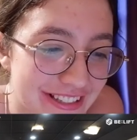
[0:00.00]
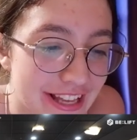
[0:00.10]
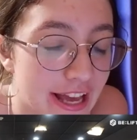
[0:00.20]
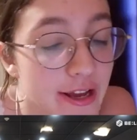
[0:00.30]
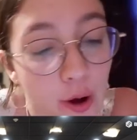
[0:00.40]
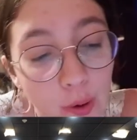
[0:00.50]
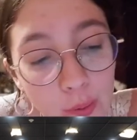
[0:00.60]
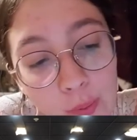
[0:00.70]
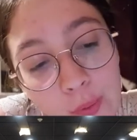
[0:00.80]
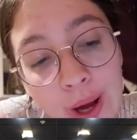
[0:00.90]
say,
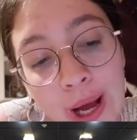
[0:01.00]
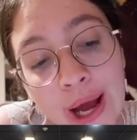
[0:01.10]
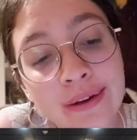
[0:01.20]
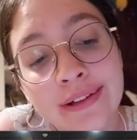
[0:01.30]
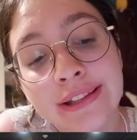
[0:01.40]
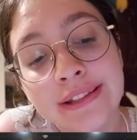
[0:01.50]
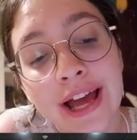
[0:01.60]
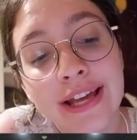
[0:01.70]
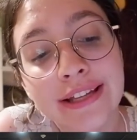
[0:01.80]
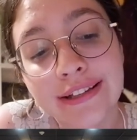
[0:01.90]
oh, I really
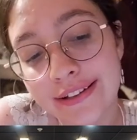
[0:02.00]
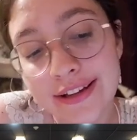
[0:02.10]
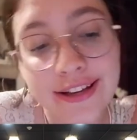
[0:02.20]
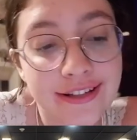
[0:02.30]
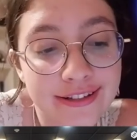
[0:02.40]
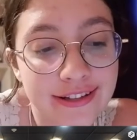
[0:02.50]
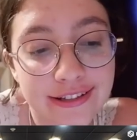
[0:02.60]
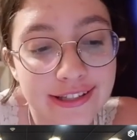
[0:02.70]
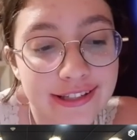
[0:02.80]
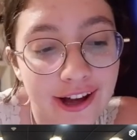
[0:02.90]
like his
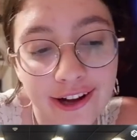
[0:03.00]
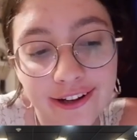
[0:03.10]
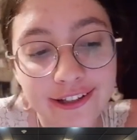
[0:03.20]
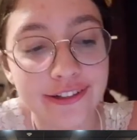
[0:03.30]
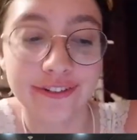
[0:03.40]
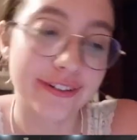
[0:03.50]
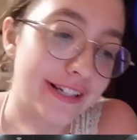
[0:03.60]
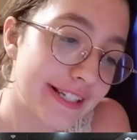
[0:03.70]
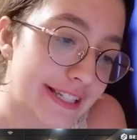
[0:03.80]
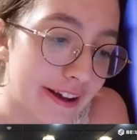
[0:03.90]
style or
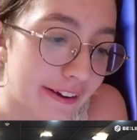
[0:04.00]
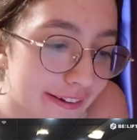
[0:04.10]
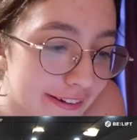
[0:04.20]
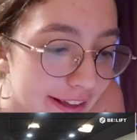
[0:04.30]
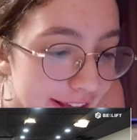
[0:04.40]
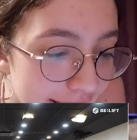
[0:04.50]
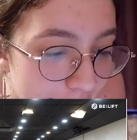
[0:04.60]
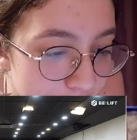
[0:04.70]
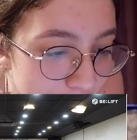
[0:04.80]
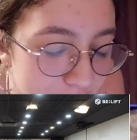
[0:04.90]
his style,
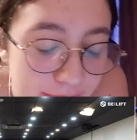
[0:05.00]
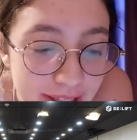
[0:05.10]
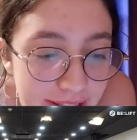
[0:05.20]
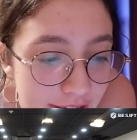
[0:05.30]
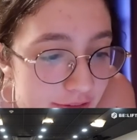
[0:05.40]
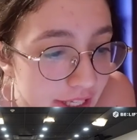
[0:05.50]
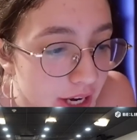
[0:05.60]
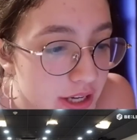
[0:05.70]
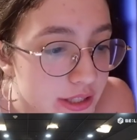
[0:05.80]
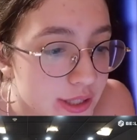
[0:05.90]
but right now they
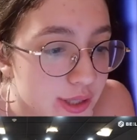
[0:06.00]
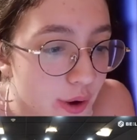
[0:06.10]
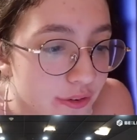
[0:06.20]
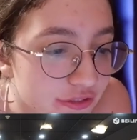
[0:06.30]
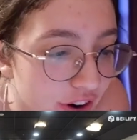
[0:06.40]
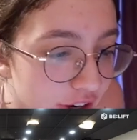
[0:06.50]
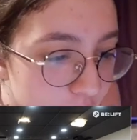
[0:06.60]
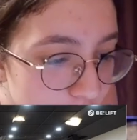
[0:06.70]
are so far